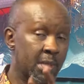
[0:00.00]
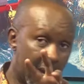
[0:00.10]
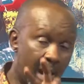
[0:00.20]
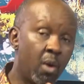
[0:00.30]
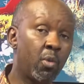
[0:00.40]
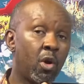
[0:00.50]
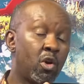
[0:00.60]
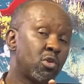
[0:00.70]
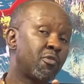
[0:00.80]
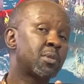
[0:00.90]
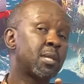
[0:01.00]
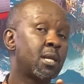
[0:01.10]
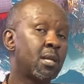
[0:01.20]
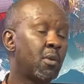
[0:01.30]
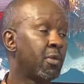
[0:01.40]
now we are going to have to
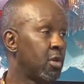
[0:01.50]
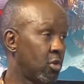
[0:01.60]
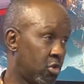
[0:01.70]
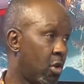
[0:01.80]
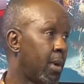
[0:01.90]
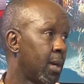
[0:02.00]
start dealing with the new trauma.